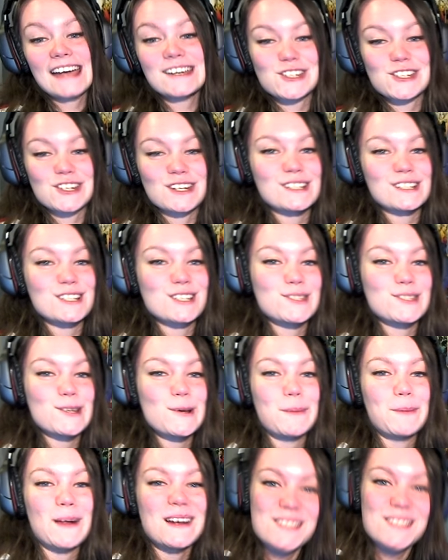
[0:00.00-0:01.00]
hey, she needs to
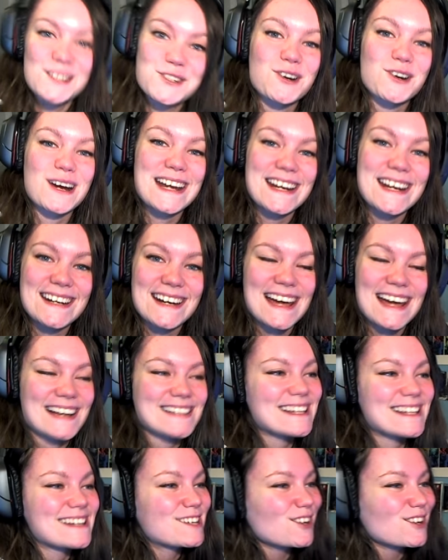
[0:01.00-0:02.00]
suplex the train
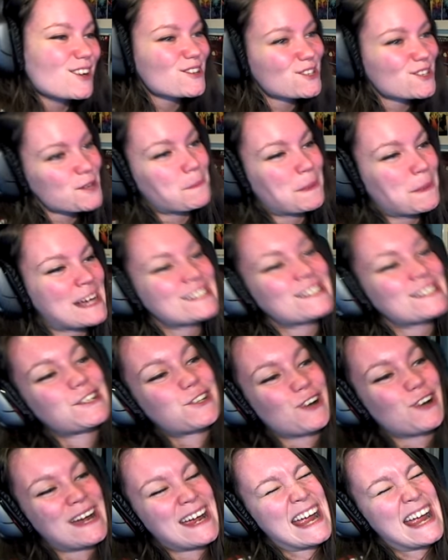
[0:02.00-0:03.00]
next, and she suplex the
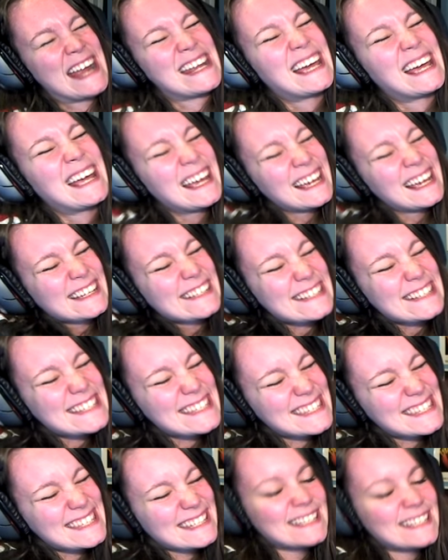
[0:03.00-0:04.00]
train
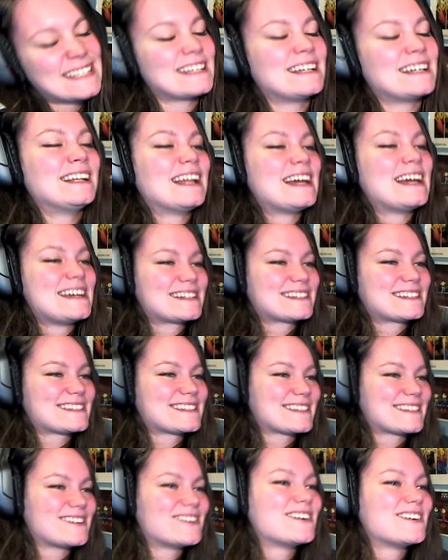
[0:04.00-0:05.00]
still ain't
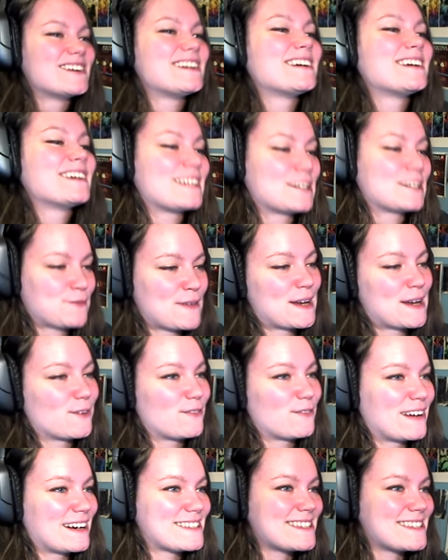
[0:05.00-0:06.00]
as good as Final
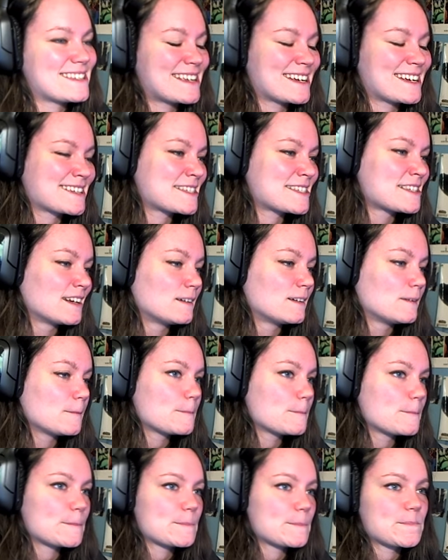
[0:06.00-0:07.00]
Fantasy VI.
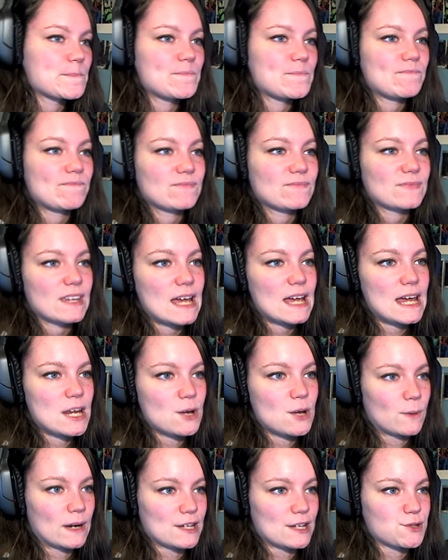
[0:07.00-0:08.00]

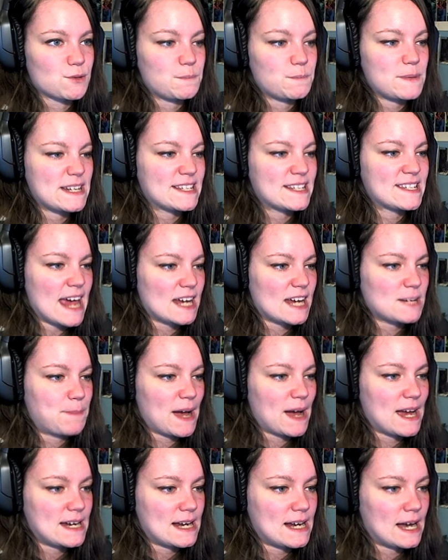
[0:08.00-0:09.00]
Anyone else would be dead
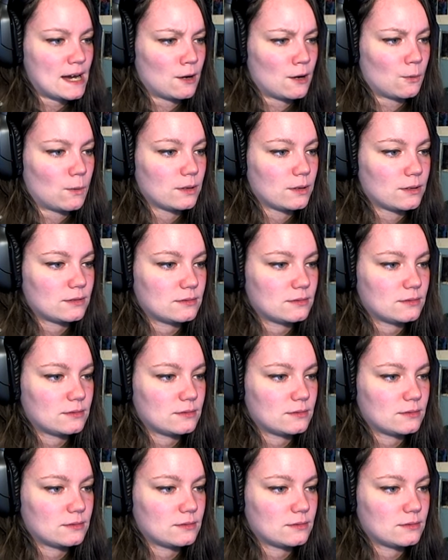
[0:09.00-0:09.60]
by now!